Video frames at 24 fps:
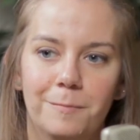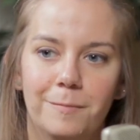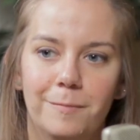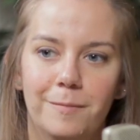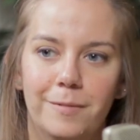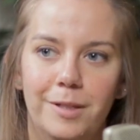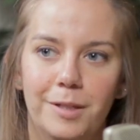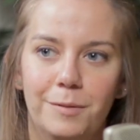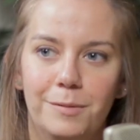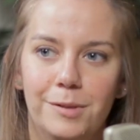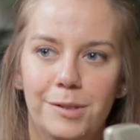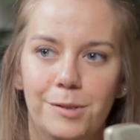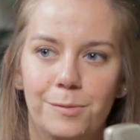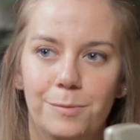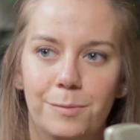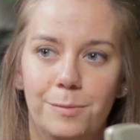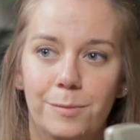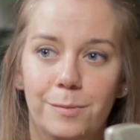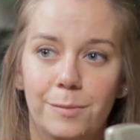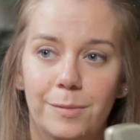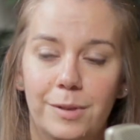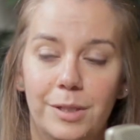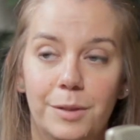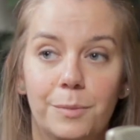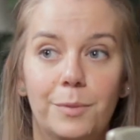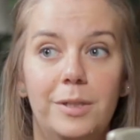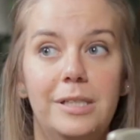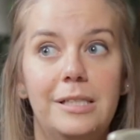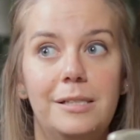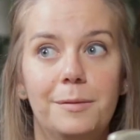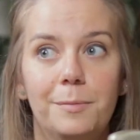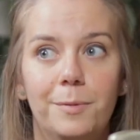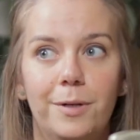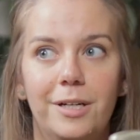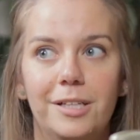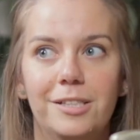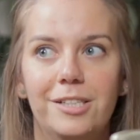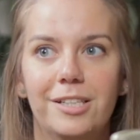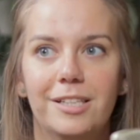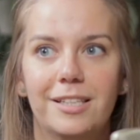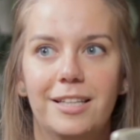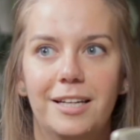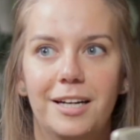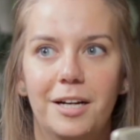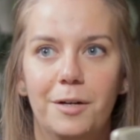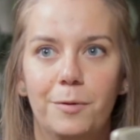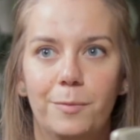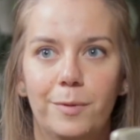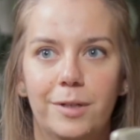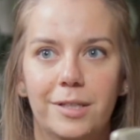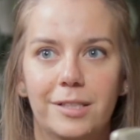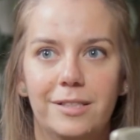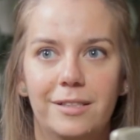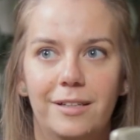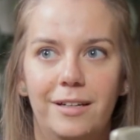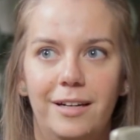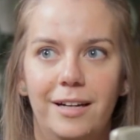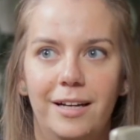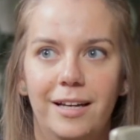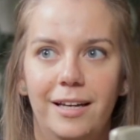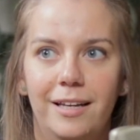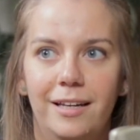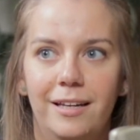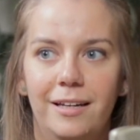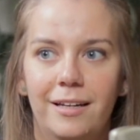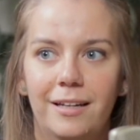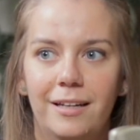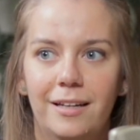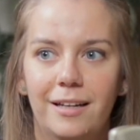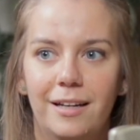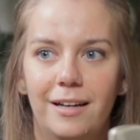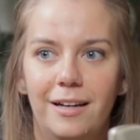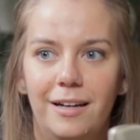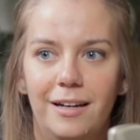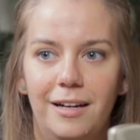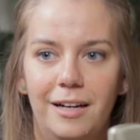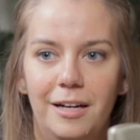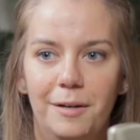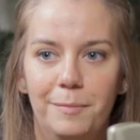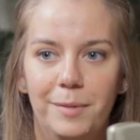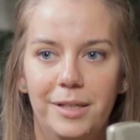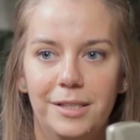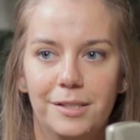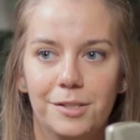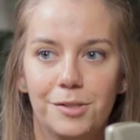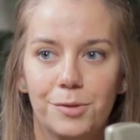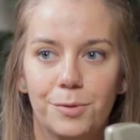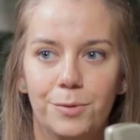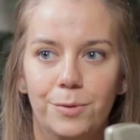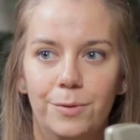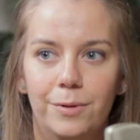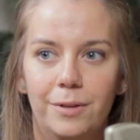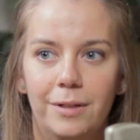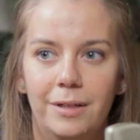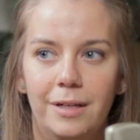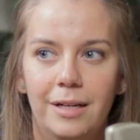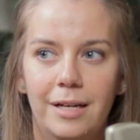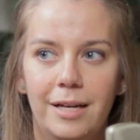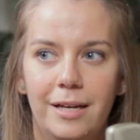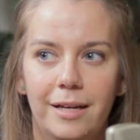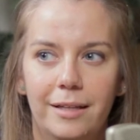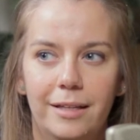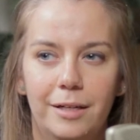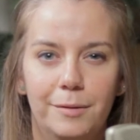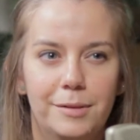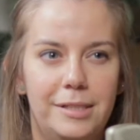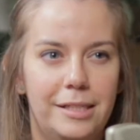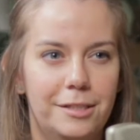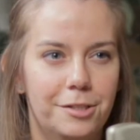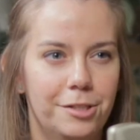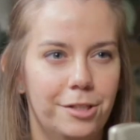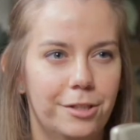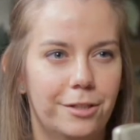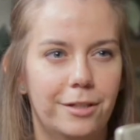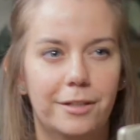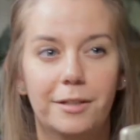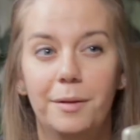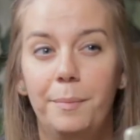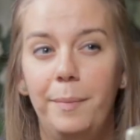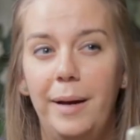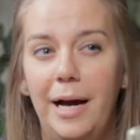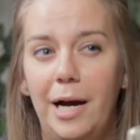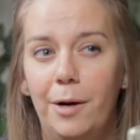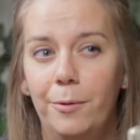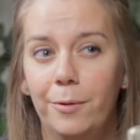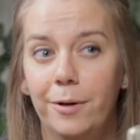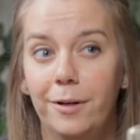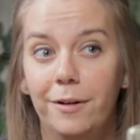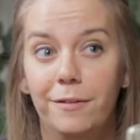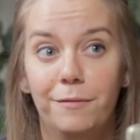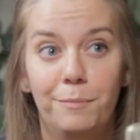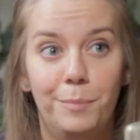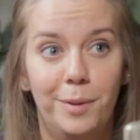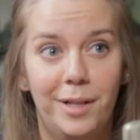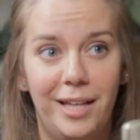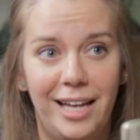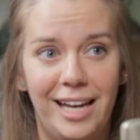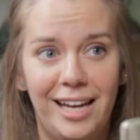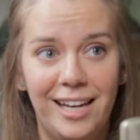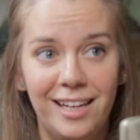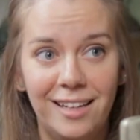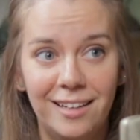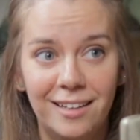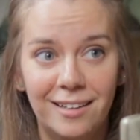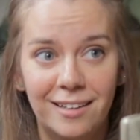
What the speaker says: There was a project that I worked on in school that was actually called The Power of Play.